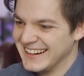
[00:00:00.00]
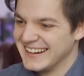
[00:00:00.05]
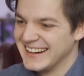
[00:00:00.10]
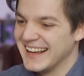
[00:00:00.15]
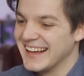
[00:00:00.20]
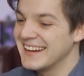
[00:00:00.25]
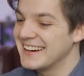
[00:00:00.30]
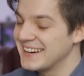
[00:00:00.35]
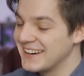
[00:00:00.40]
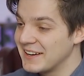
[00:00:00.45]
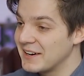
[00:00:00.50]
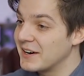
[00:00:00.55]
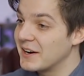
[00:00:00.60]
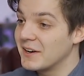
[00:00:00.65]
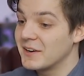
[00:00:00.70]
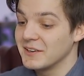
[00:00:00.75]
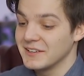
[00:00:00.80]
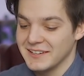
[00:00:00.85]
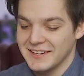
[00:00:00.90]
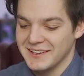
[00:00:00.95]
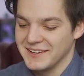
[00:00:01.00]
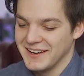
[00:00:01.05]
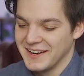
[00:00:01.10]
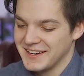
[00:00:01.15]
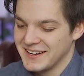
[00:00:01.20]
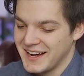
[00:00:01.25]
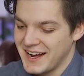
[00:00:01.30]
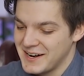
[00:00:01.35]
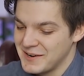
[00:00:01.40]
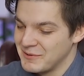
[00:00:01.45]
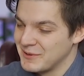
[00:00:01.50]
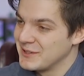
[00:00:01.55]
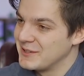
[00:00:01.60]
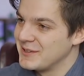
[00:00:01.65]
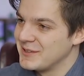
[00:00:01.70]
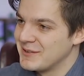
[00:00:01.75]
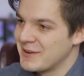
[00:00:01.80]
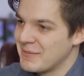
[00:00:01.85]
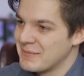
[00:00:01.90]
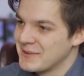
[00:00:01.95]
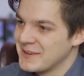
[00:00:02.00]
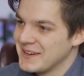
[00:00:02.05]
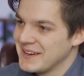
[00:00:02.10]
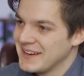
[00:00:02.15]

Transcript: No, continue. I don't want to interrupt.